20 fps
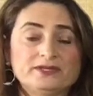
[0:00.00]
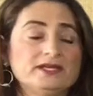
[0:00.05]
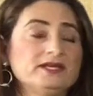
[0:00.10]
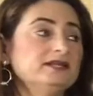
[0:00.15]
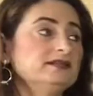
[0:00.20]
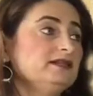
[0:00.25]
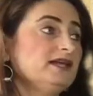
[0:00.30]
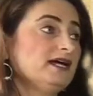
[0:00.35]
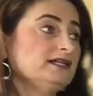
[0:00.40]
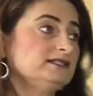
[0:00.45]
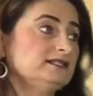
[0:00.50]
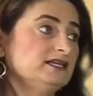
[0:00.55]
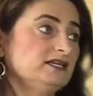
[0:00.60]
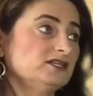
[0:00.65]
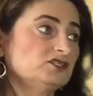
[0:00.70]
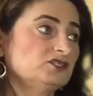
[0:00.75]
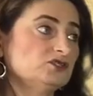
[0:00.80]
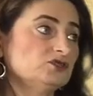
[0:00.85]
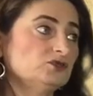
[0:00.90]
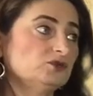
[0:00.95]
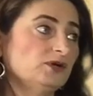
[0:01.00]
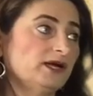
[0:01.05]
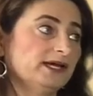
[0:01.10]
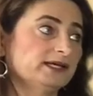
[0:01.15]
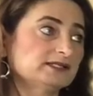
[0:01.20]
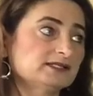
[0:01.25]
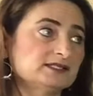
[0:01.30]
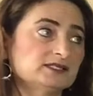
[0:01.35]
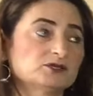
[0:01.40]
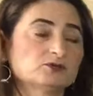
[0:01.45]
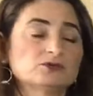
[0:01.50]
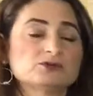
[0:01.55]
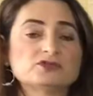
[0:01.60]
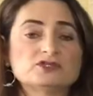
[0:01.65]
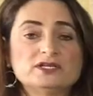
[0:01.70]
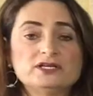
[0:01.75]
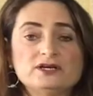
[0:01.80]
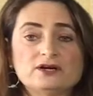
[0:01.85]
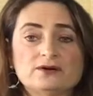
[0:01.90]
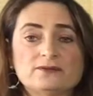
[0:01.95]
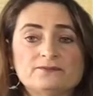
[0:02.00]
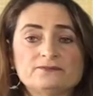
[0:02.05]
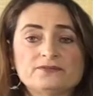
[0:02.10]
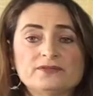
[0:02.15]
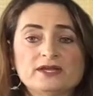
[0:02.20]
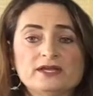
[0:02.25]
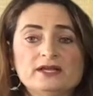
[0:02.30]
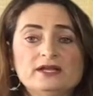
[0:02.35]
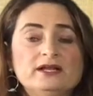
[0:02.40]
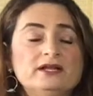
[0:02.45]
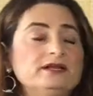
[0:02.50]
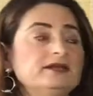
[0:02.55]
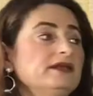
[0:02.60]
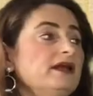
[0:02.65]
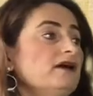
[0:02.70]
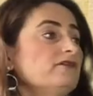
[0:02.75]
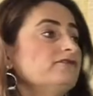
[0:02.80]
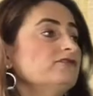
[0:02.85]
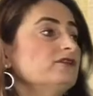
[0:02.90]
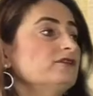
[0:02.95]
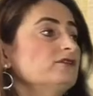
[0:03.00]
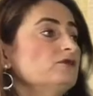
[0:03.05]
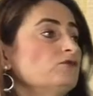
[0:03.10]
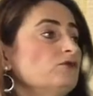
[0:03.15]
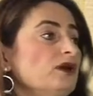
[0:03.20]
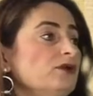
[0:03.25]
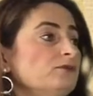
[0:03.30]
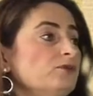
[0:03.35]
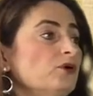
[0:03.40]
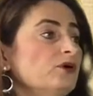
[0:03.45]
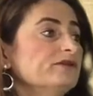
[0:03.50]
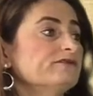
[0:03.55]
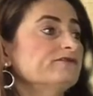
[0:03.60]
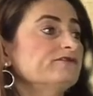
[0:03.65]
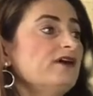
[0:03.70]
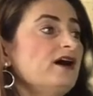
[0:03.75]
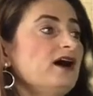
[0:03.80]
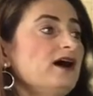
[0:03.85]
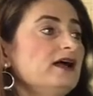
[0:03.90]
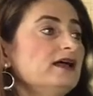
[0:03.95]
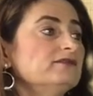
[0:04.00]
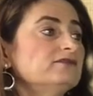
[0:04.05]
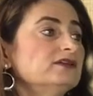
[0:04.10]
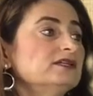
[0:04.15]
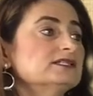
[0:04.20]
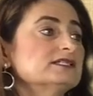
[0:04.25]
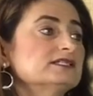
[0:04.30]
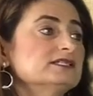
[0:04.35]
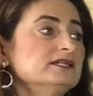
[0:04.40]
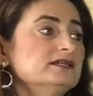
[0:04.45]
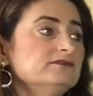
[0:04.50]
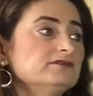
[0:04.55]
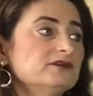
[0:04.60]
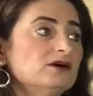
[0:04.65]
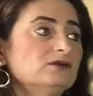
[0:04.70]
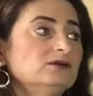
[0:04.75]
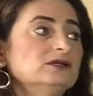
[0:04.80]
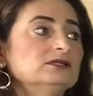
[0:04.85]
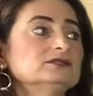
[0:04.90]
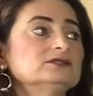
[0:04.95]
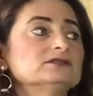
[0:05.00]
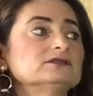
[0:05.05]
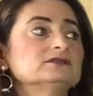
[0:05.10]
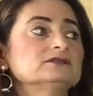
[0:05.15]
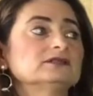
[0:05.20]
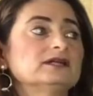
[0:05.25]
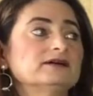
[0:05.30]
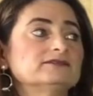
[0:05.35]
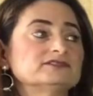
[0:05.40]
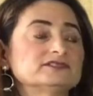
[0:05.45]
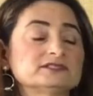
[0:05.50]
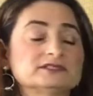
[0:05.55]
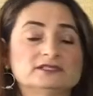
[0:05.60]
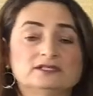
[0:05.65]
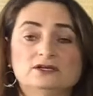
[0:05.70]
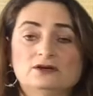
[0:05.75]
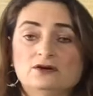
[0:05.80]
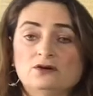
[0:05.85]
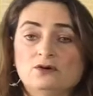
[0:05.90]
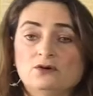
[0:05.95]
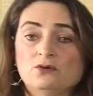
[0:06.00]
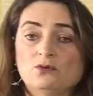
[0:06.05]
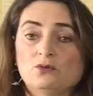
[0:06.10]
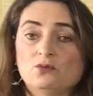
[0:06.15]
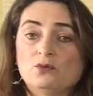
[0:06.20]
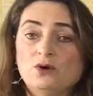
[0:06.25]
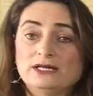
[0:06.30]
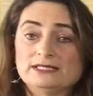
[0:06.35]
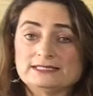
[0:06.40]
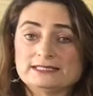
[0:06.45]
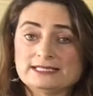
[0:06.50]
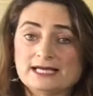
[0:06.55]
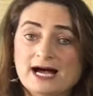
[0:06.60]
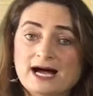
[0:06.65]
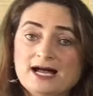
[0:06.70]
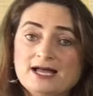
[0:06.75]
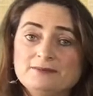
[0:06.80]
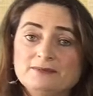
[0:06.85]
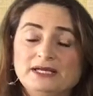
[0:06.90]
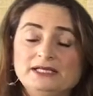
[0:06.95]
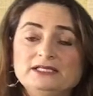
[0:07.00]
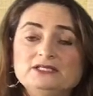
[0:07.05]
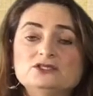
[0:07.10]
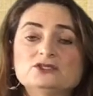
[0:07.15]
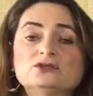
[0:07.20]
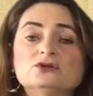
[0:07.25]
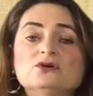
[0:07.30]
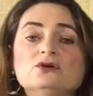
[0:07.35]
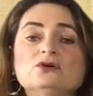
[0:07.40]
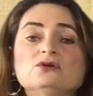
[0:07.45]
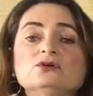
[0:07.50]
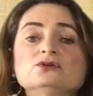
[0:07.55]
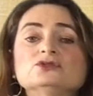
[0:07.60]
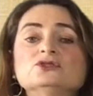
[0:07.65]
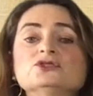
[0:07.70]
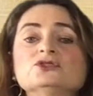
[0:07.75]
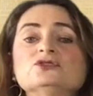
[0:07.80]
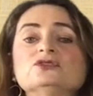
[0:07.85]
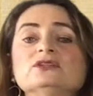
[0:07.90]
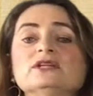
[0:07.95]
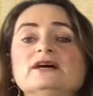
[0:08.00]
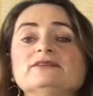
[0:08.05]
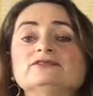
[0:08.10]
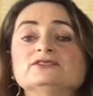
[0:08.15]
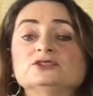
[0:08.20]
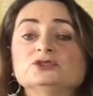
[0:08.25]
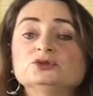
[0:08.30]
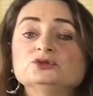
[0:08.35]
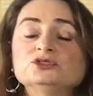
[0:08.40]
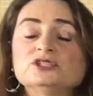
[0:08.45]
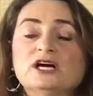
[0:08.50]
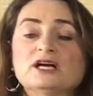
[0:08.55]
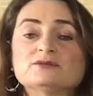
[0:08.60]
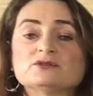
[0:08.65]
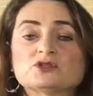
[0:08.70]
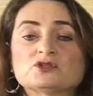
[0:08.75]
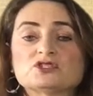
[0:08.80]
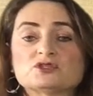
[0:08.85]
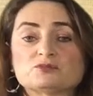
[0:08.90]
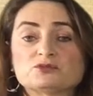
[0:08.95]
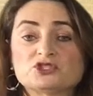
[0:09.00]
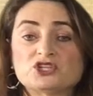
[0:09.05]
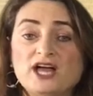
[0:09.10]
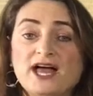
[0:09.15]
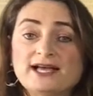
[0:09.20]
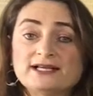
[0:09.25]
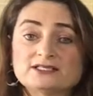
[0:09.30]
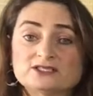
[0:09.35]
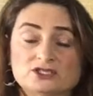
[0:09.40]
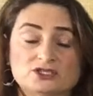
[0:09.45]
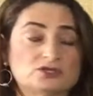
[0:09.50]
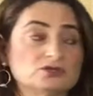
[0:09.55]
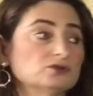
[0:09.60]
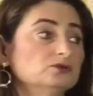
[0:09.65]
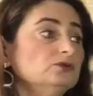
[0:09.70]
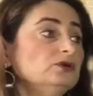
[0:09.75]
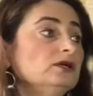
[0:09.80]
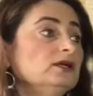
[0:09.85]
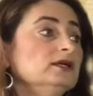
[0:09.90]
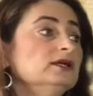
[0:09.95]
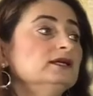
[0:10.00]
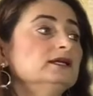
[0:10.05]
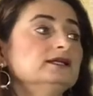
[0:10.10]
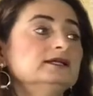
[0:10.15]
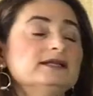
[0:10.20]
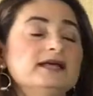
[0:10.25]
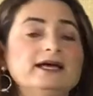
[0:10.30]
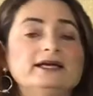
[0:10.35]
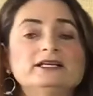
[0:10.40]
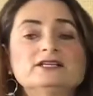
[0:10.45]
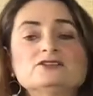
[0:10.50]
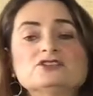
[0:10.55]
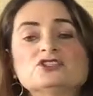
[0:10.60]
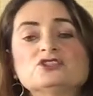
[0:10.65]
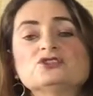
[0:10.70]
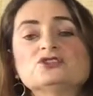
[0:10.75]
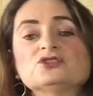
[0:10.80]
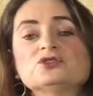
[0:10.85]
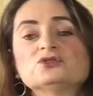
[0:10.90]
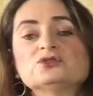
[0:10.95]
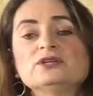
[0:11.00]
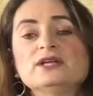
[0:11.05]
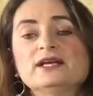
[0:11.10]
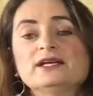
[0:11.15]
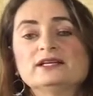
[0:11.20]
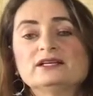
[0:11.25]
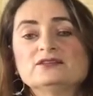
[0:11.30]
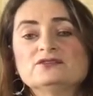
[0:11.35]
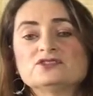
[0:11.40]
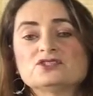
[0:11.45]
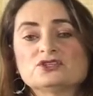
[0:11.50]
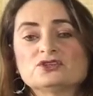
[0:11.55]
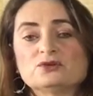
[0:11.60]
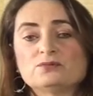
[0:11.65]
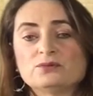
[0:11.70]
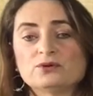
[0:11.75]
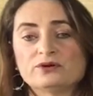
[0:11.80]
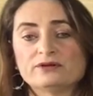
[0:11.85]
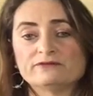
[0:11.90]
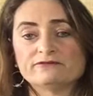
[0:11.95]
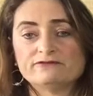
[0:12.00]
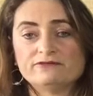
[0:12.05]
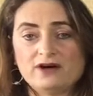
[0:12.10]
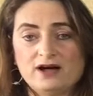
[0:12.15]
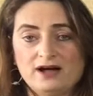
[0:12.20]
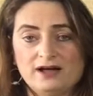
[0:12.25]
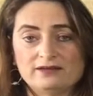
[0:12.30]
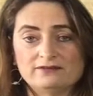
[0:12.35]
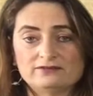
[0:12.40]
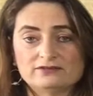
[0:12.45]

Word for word: And that takes you to x equals zero. Now for the 1.5, instead of going to the left one time, I need to go to the left two times, so subtract two. That gets you to negative 0.5.